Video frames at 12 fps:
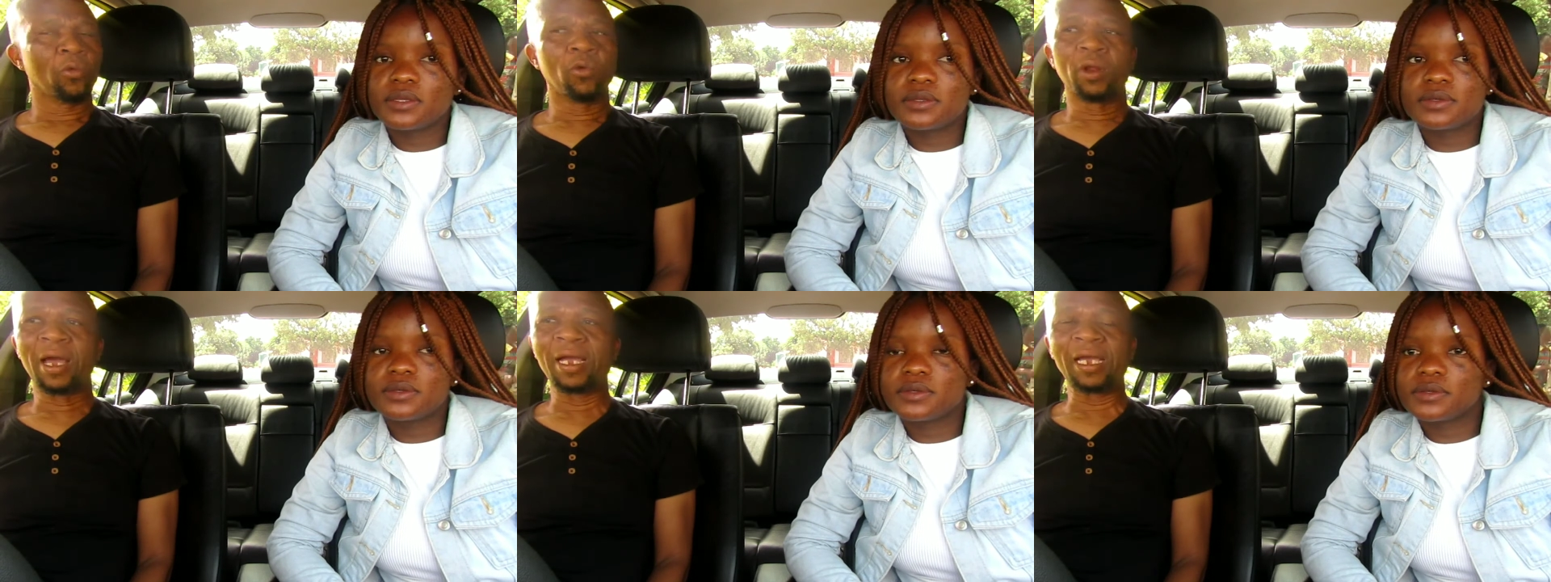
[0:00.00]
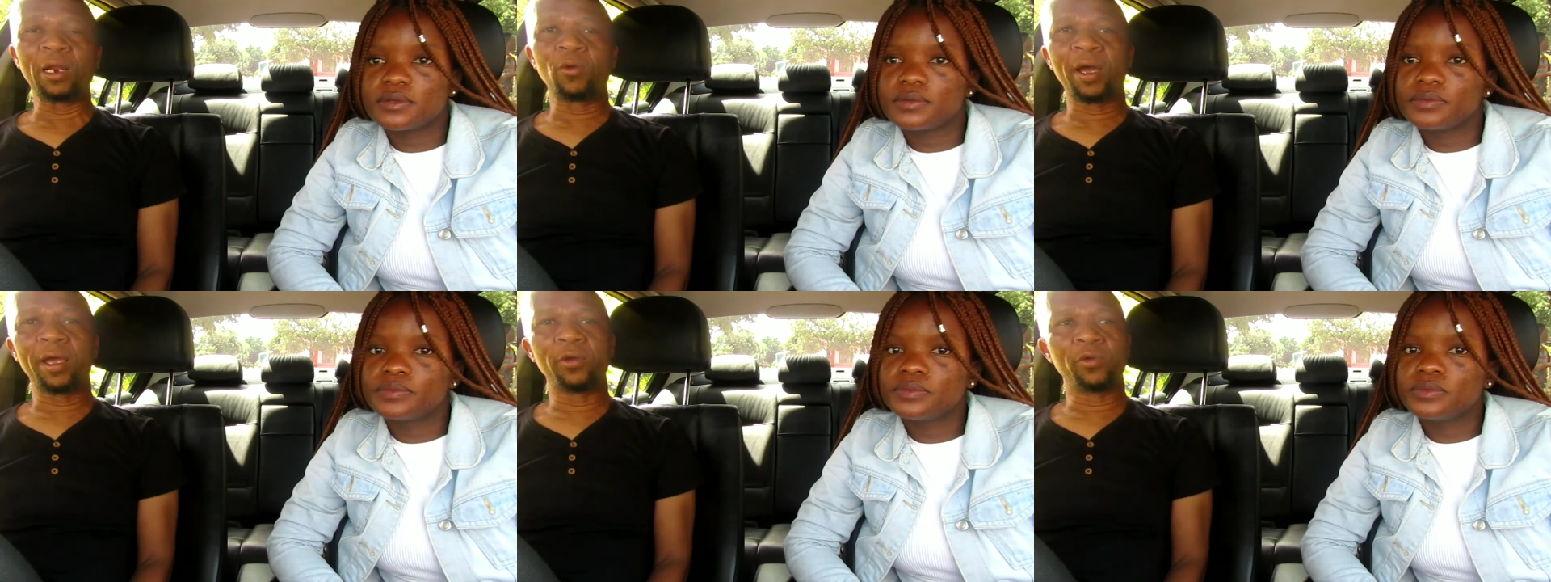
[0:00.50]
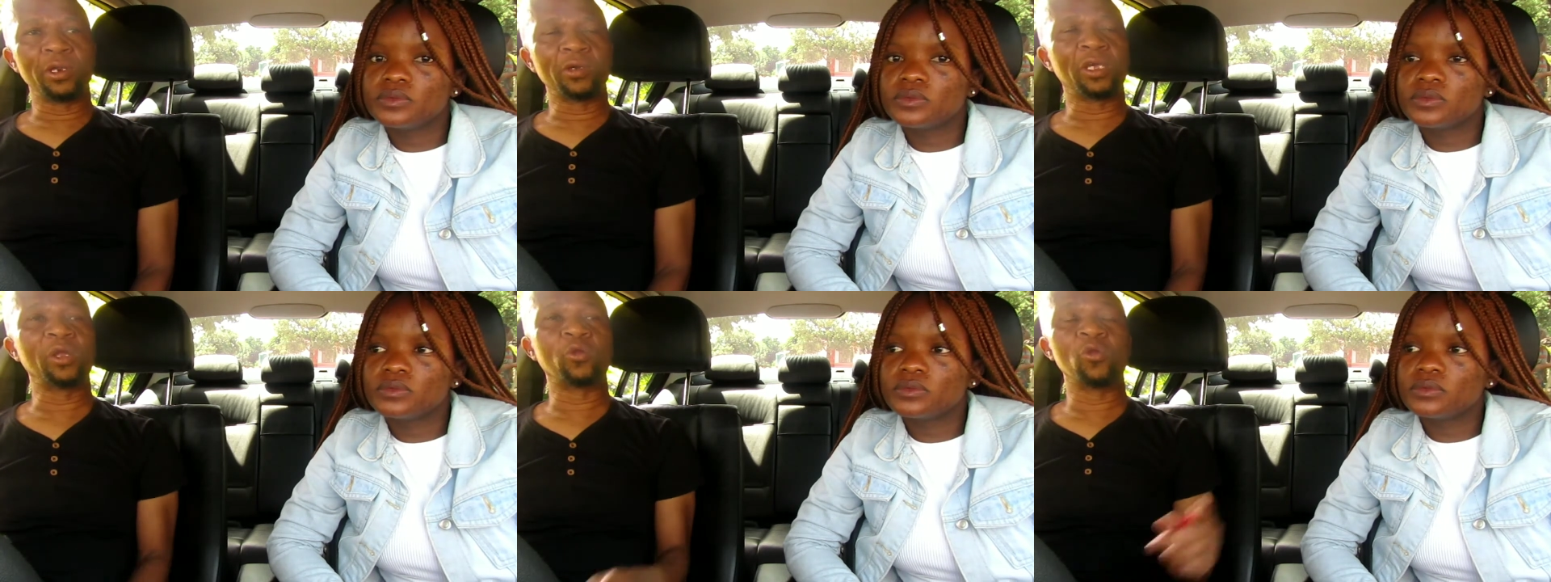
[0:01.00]
Speaker 1: gore uncle wa gae o
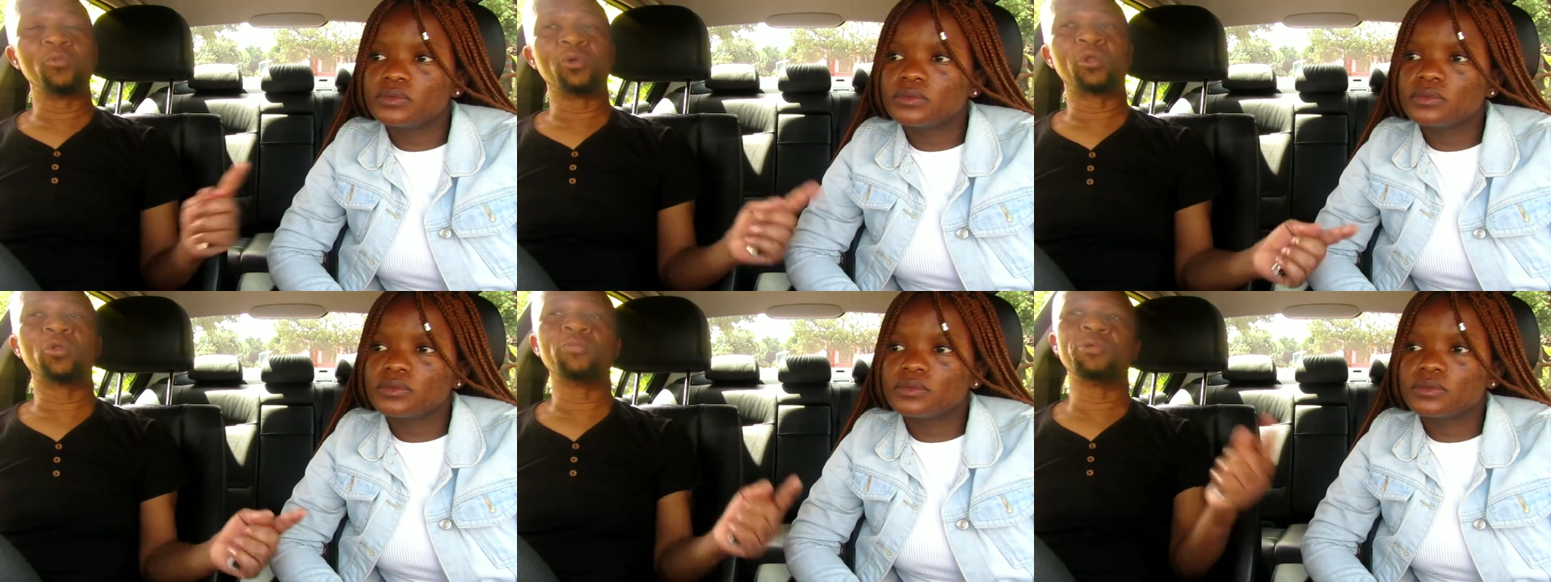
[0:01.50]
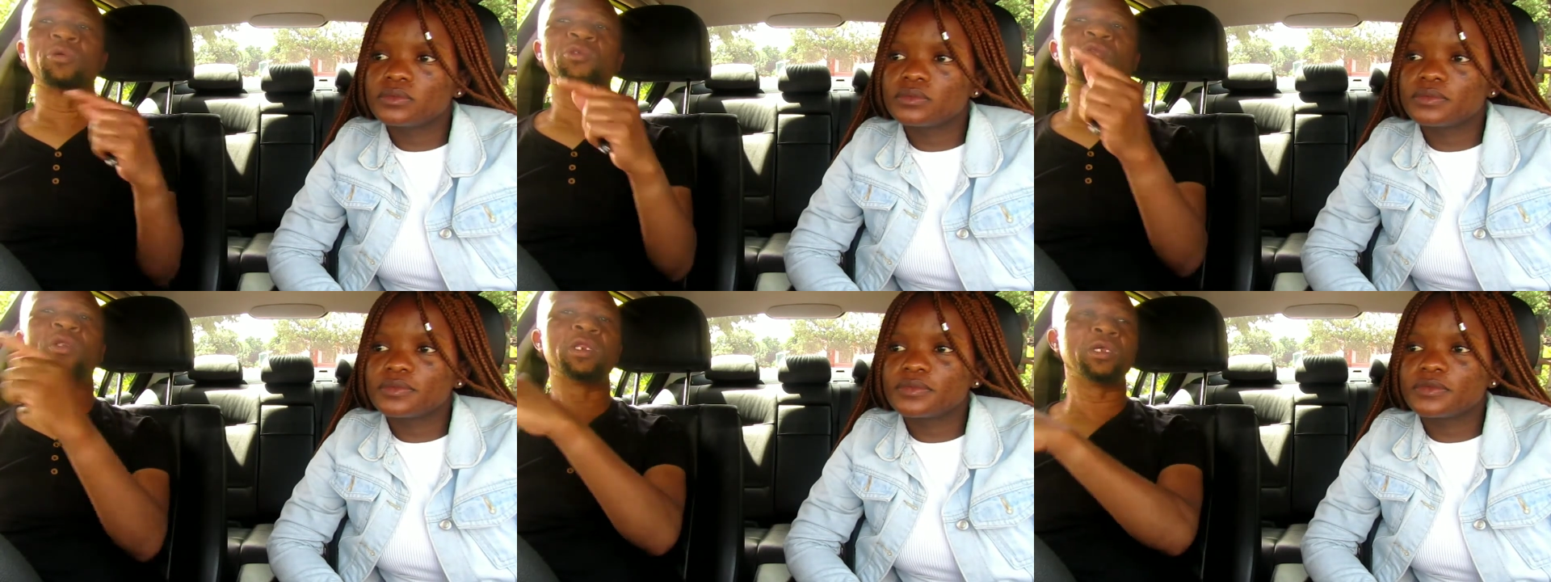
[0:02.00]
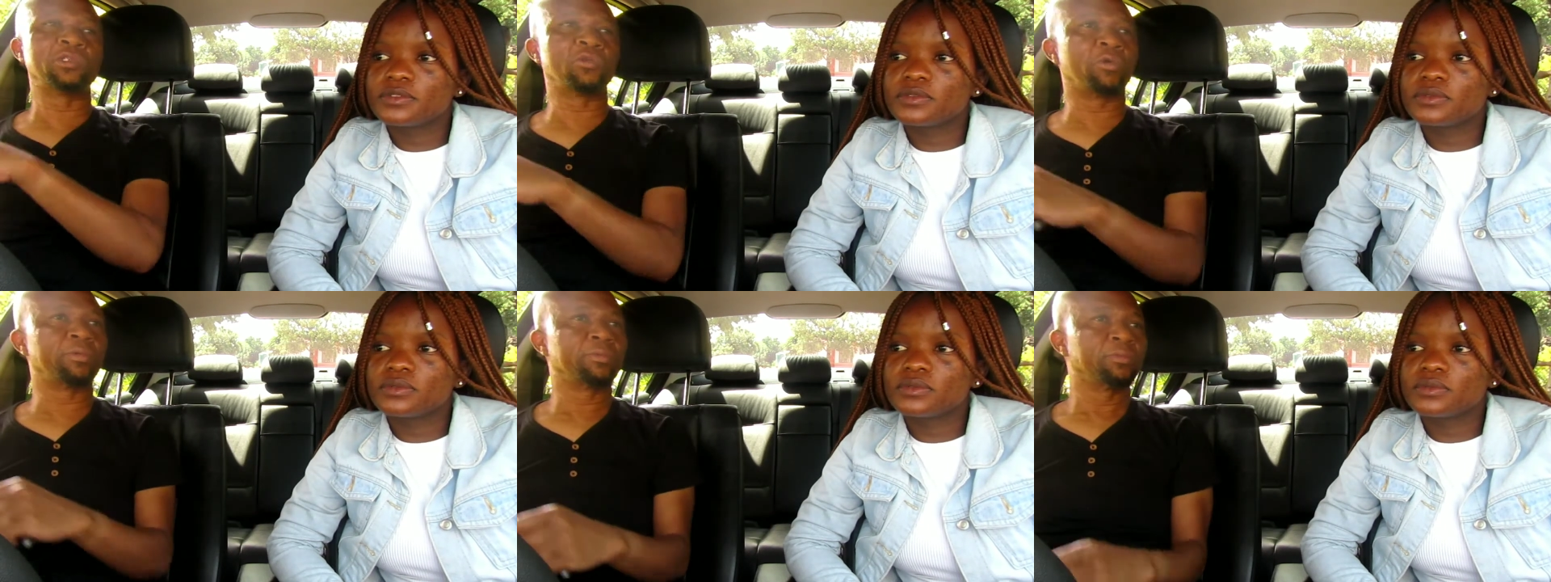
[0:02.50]
ke role model because we rile
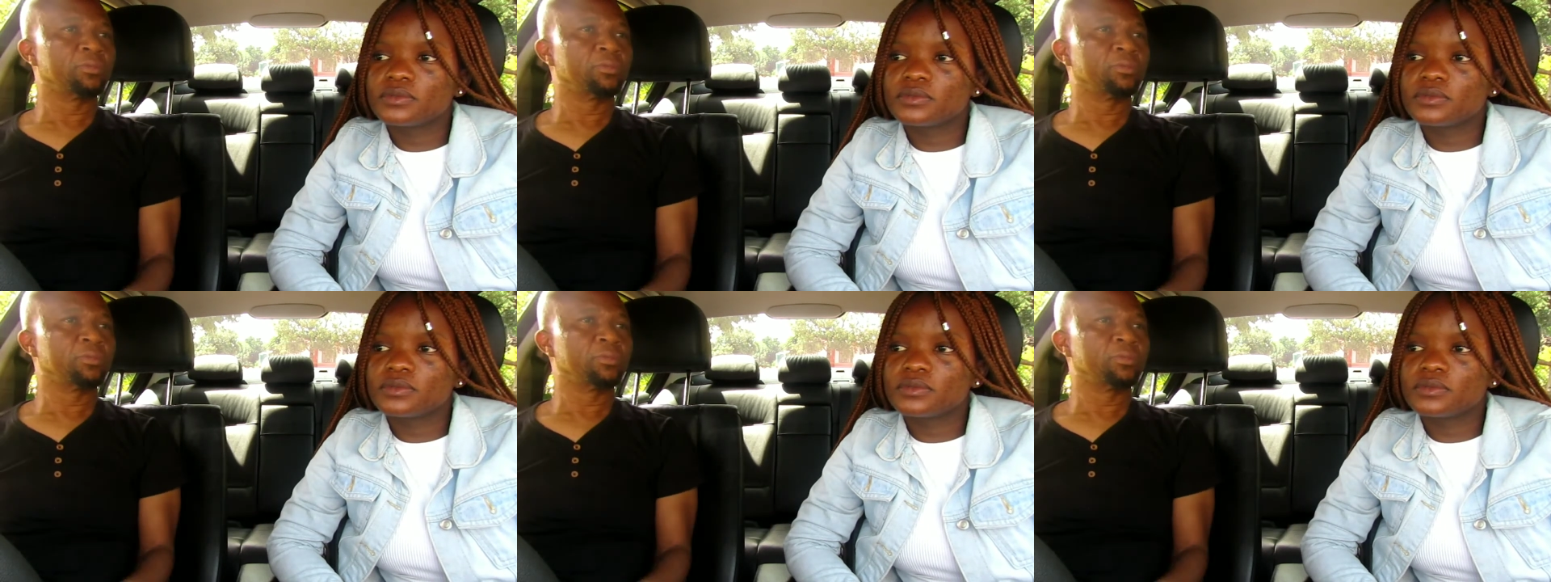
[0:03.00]
so